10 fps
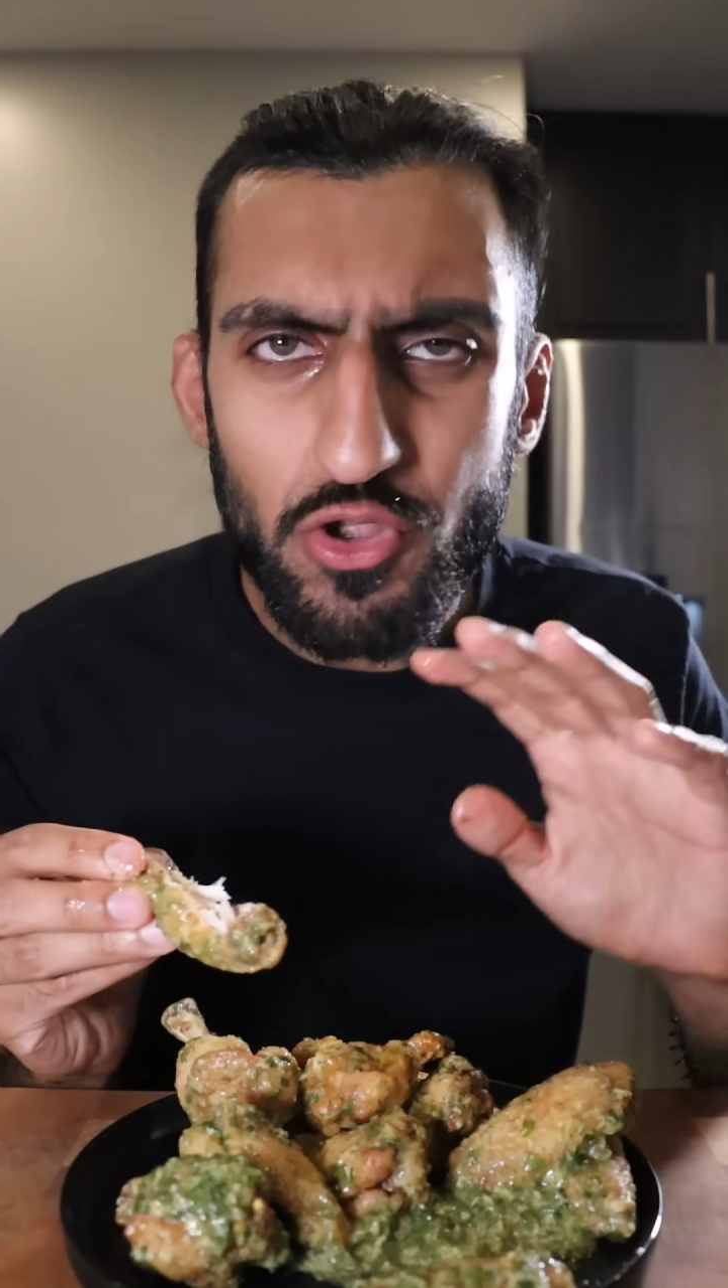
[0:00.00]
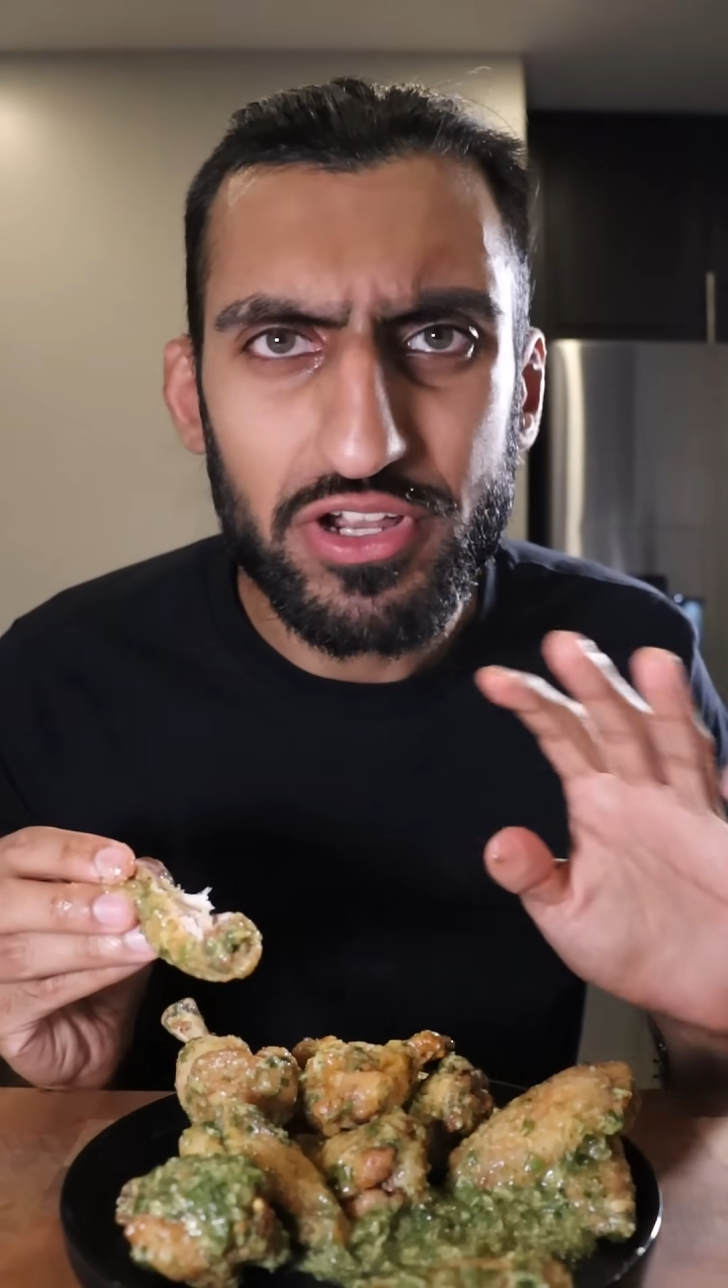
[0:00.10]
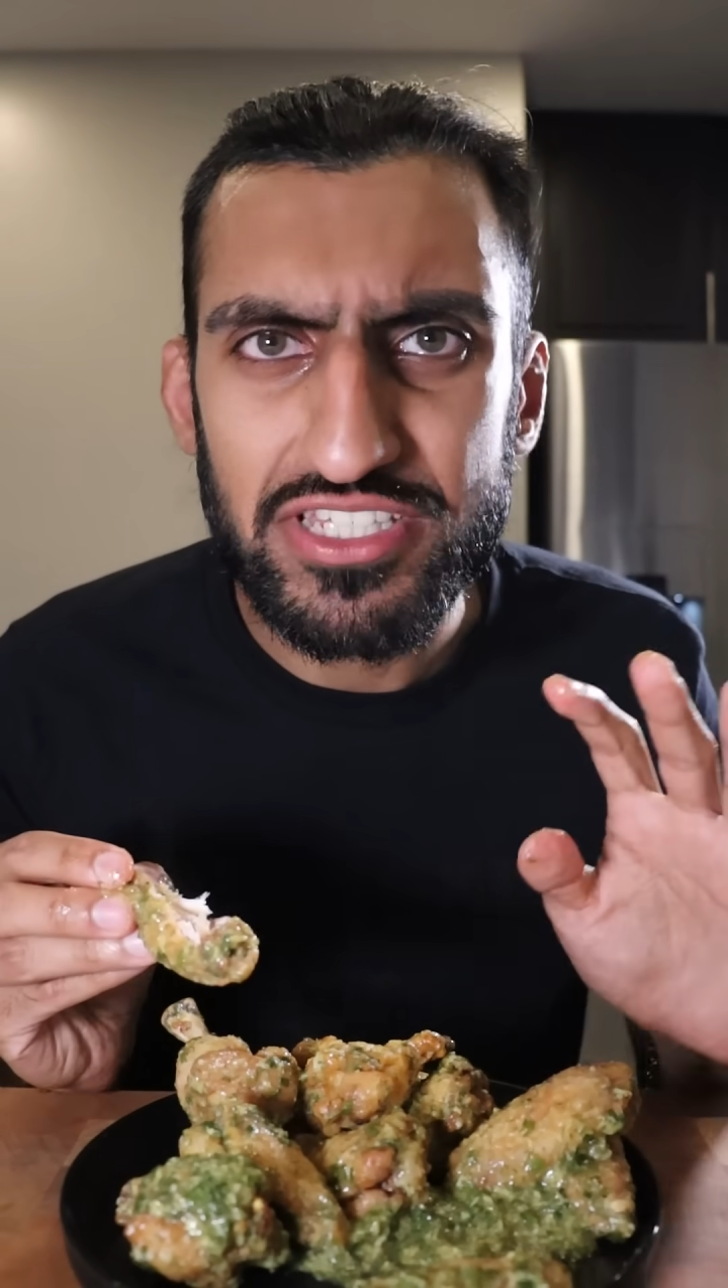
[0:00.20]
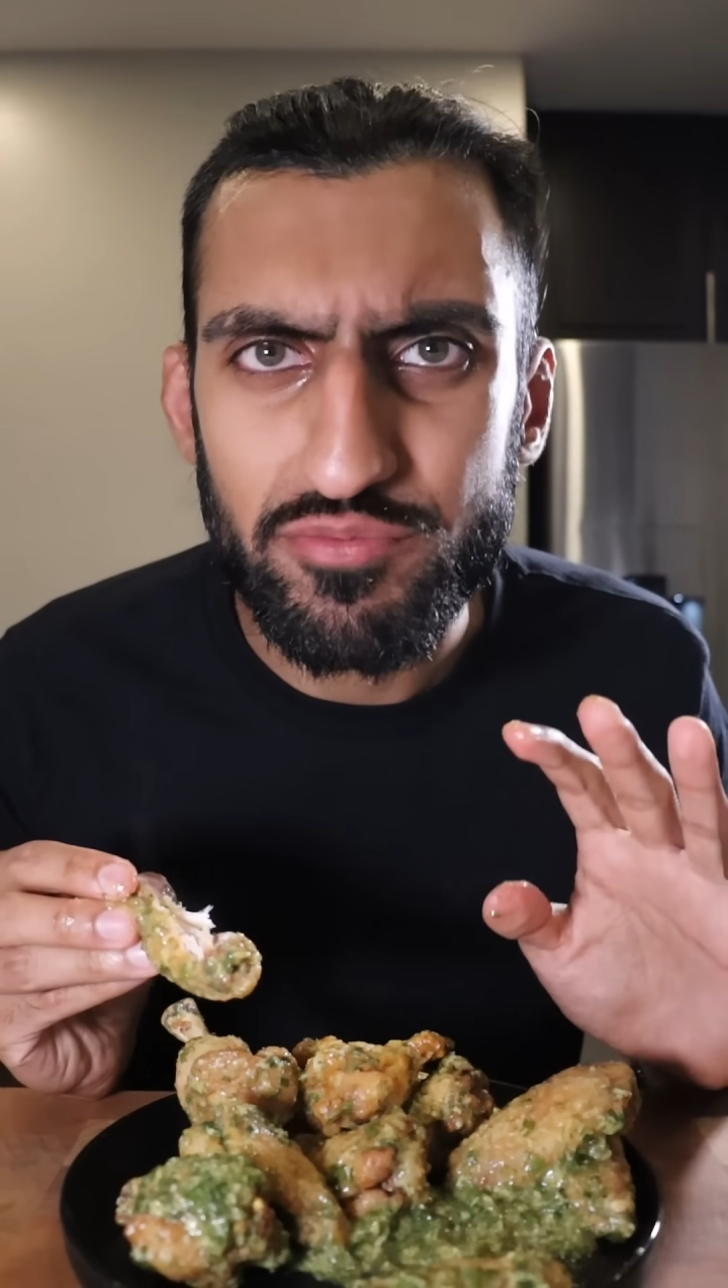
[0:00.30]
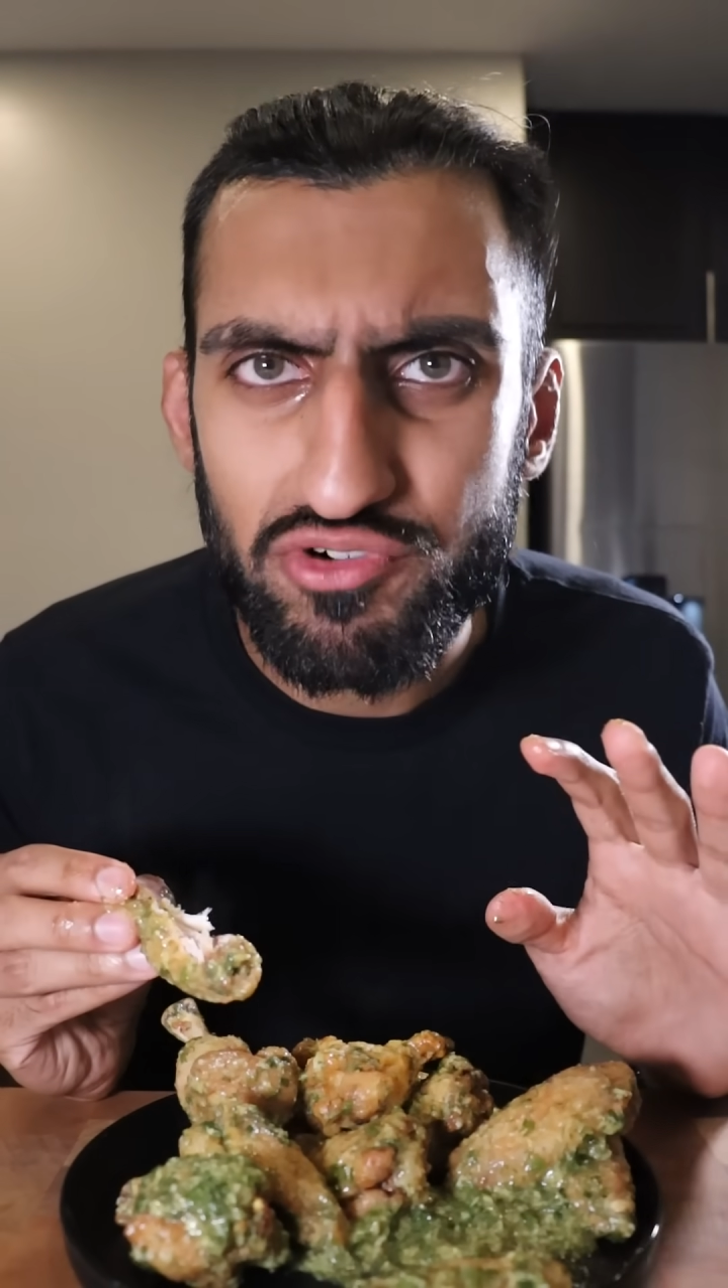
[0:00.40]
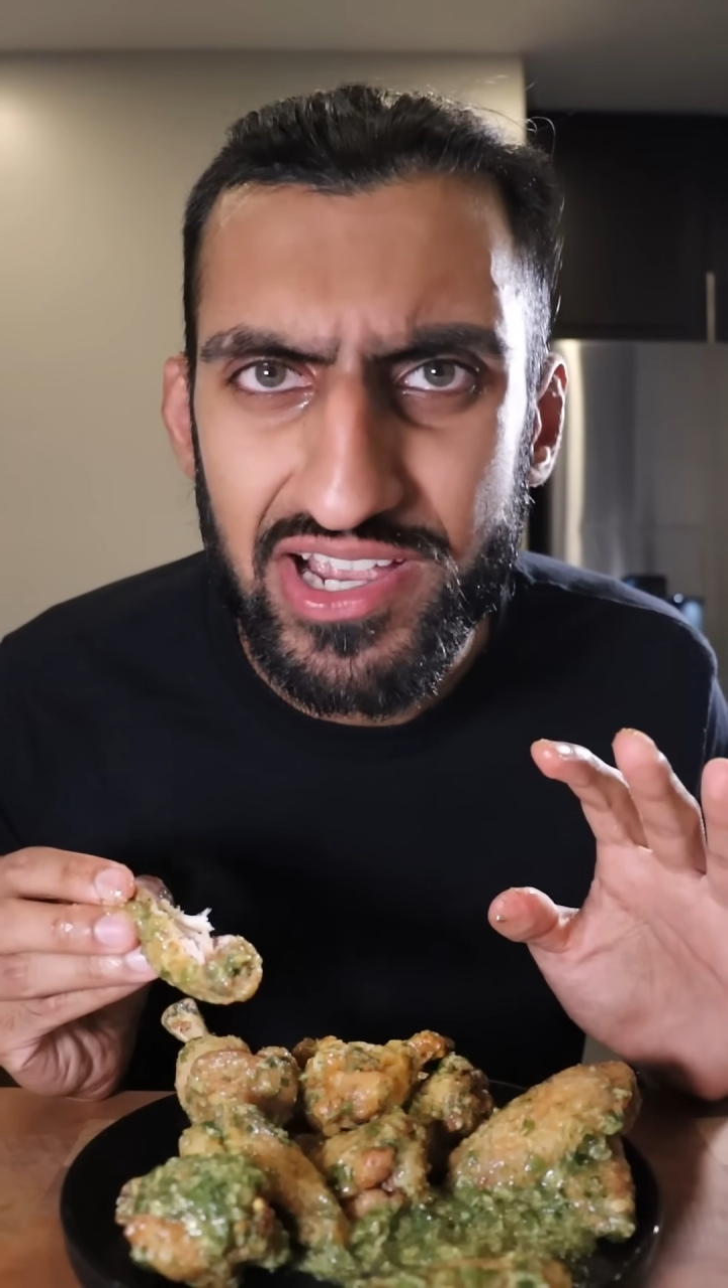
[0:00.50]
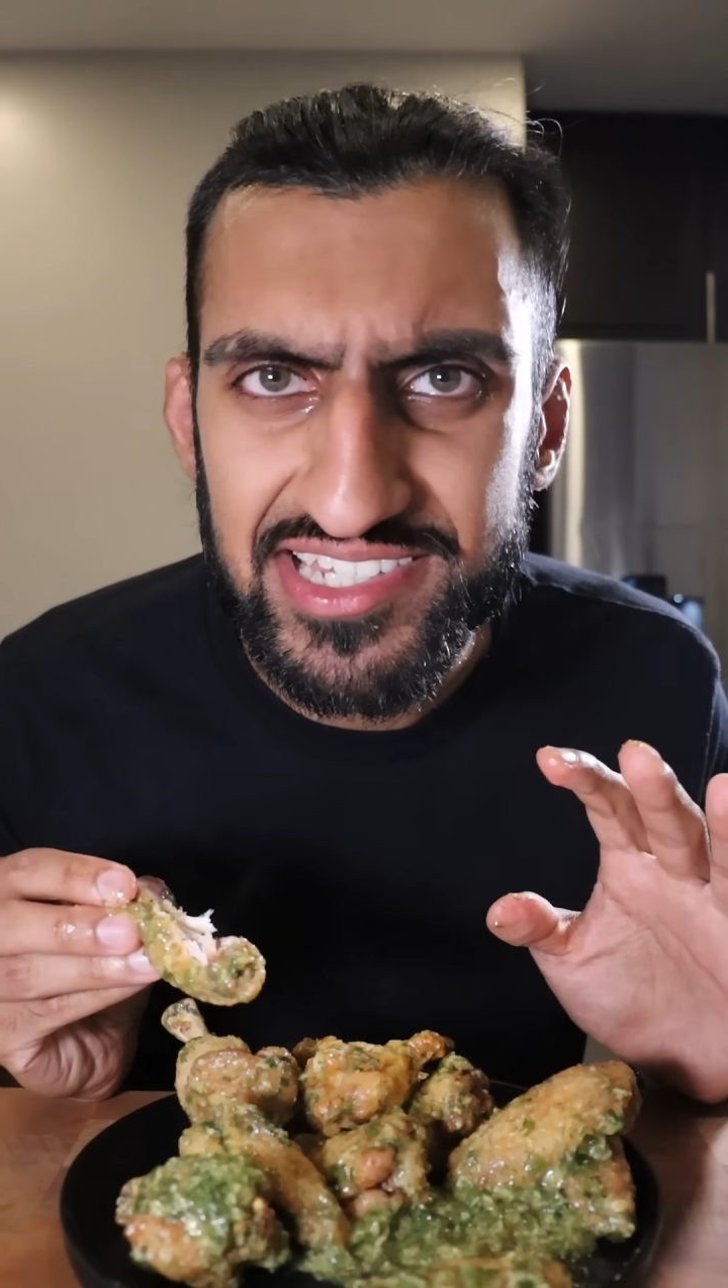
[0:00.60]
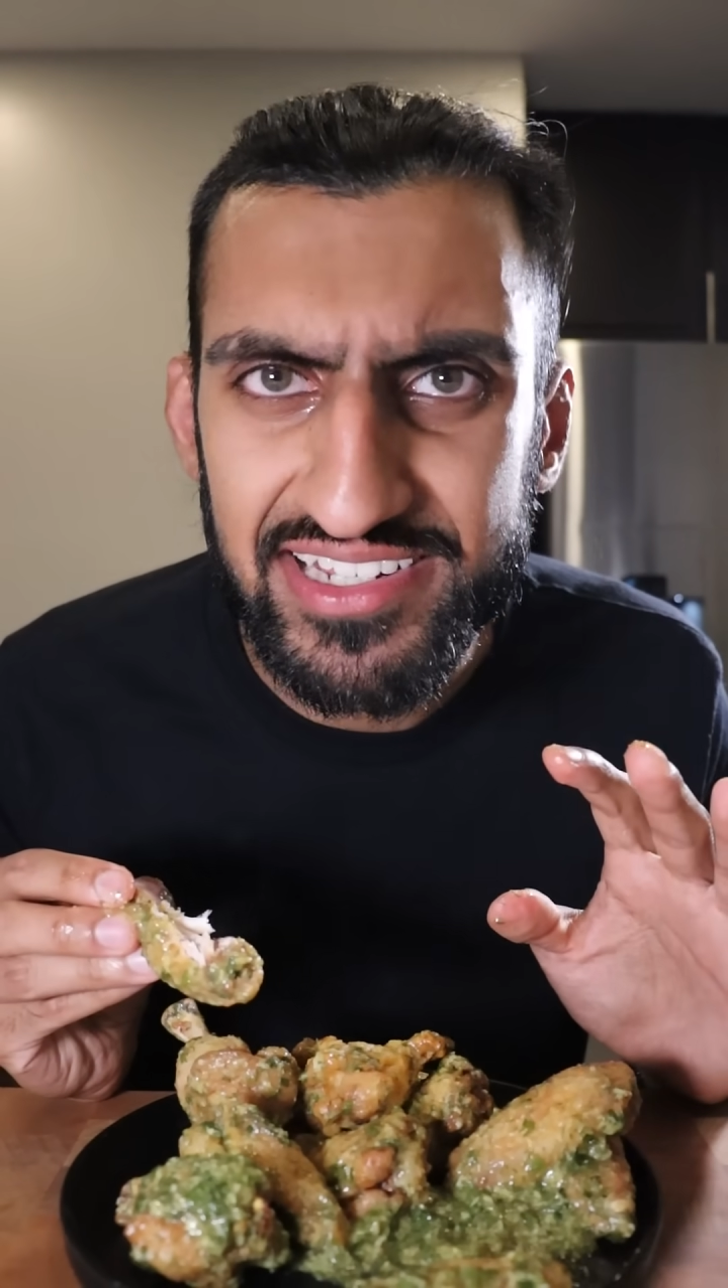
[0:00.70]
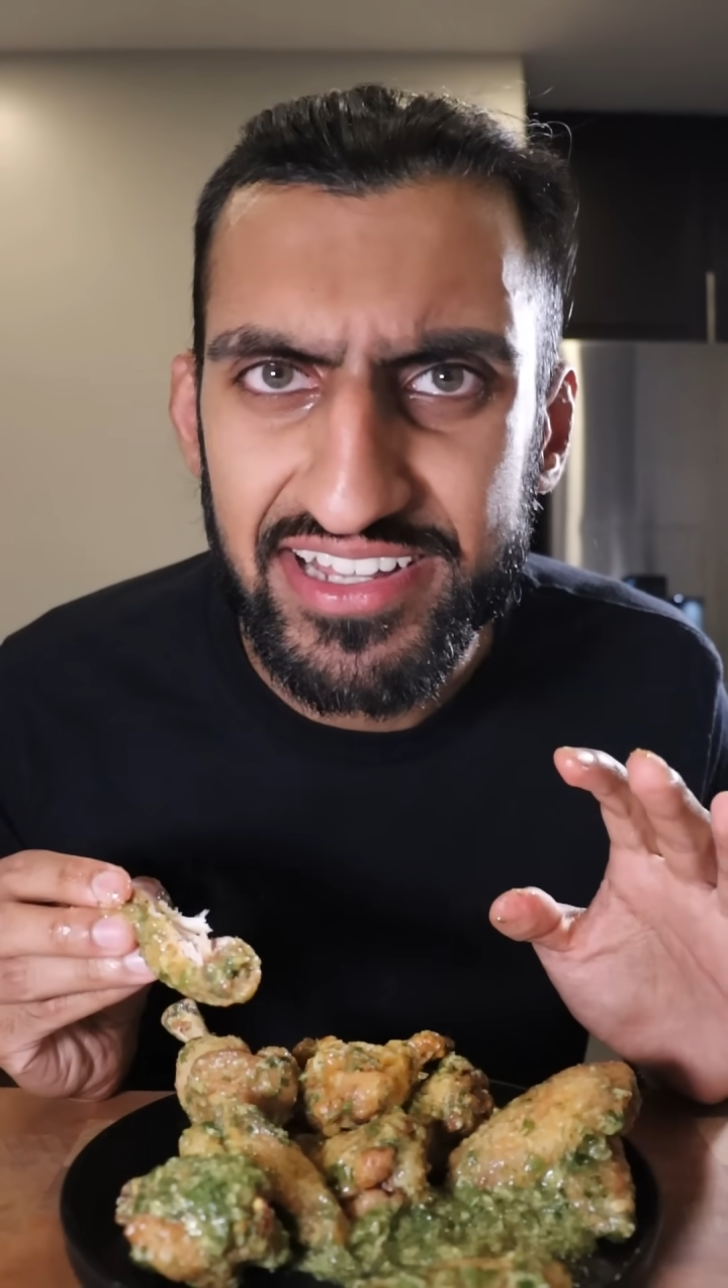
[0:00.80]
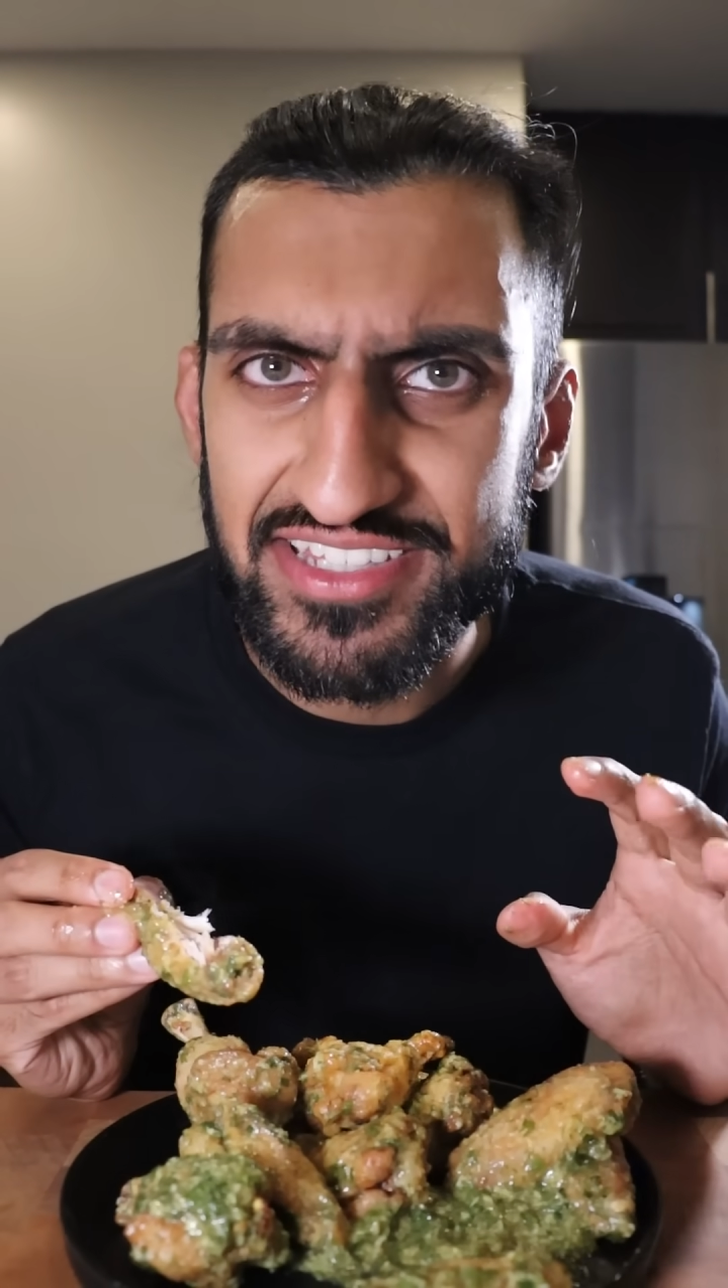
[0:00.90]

Okay, surprisingly,